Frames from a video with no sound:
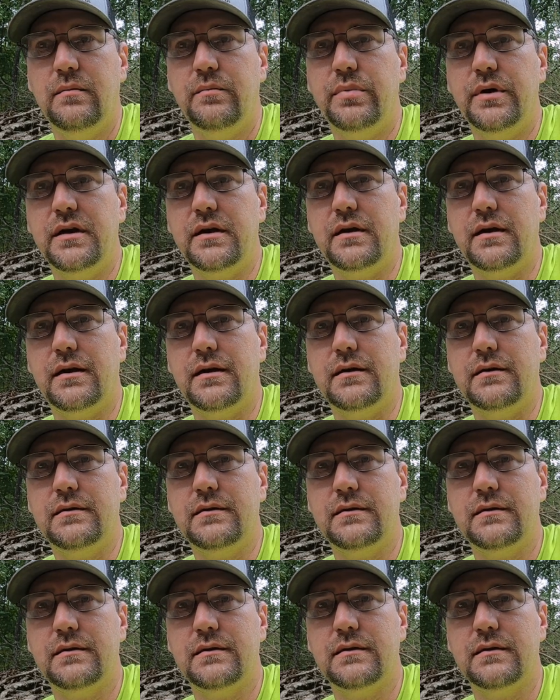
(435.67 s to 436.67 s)
but
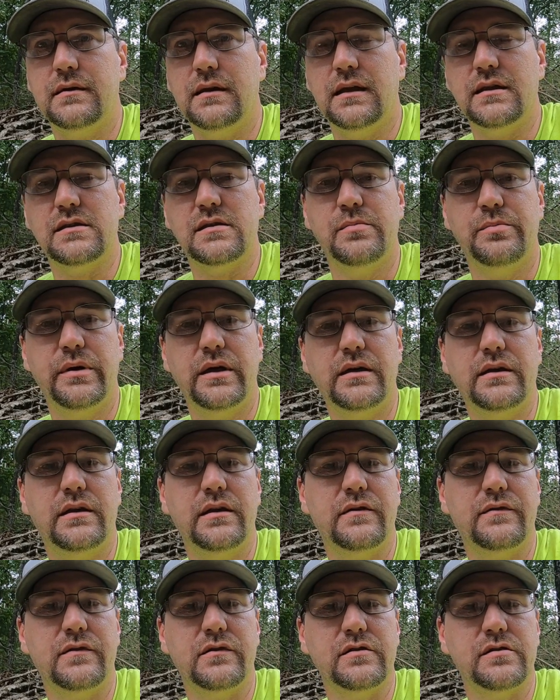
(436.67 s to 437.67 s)
that's the big
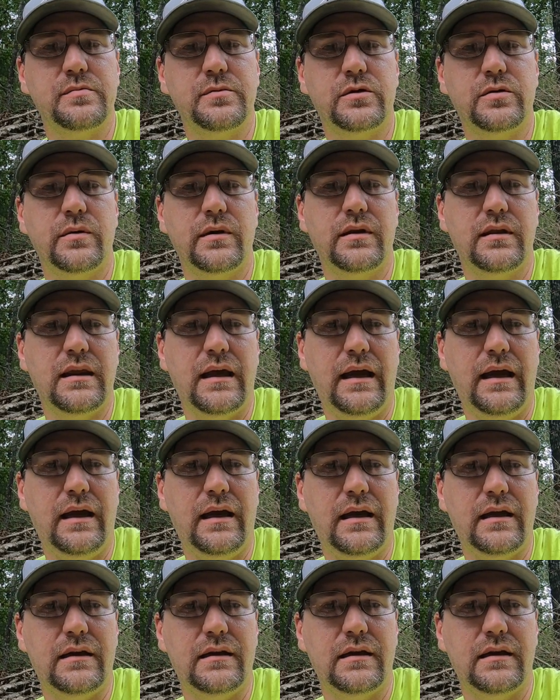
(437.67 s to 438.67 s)
difference between
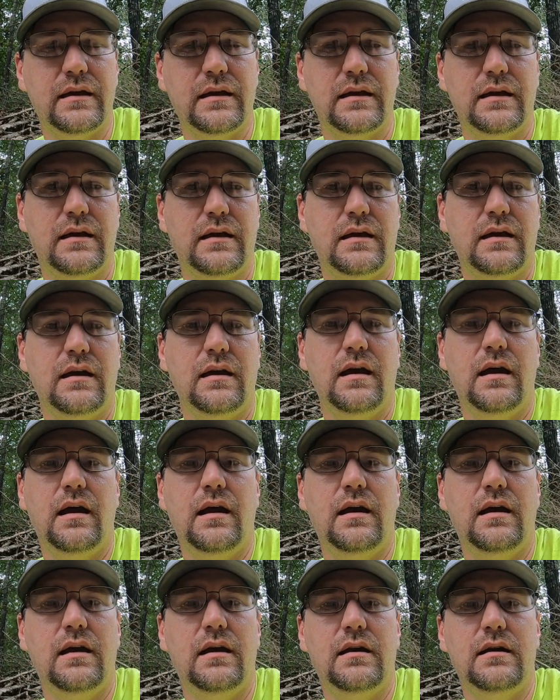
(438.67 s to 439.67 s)
that
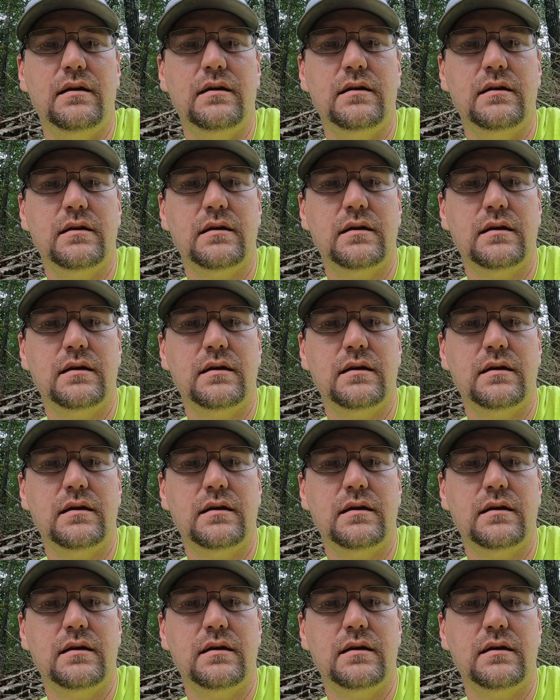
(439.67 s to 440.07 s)
and